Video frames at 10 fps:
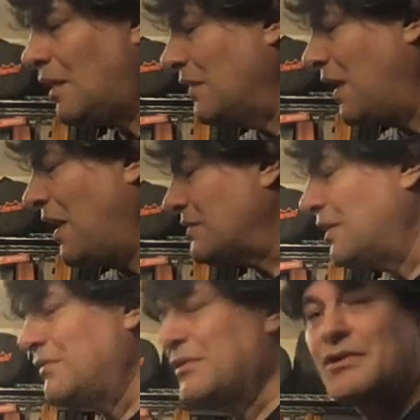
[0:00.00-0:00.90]
That actually
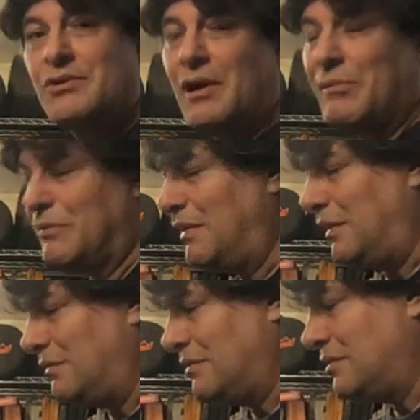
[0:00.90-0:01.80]
gives us a drop 3,
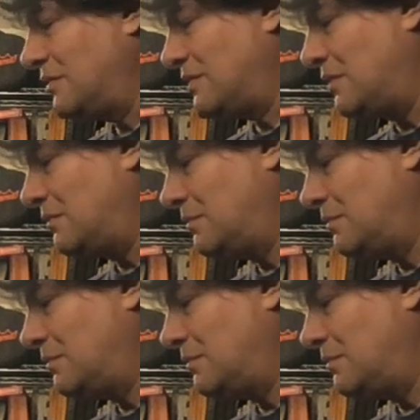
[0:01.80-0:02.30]
turns out.